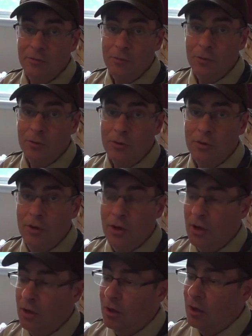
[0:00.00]
for
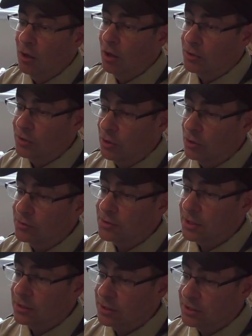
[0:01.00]

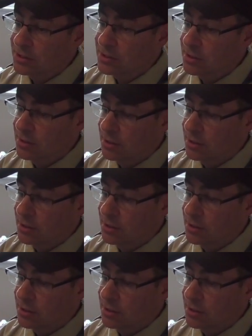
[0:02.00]
adults at least.